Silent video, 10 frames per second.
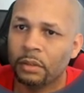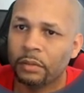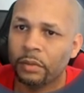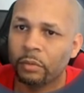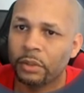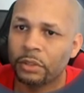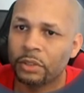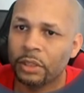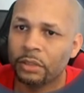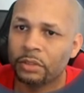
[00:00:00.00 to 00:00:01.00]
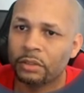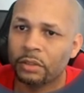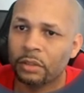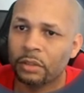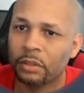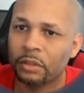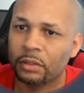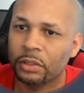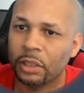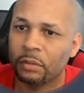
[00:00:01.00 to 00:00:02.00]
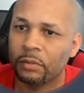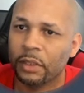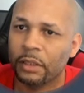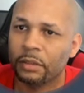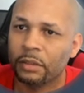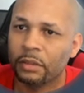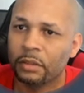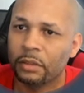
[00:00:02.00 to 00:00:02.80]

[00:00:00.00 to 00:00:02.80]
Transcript: If I want to change shape divider,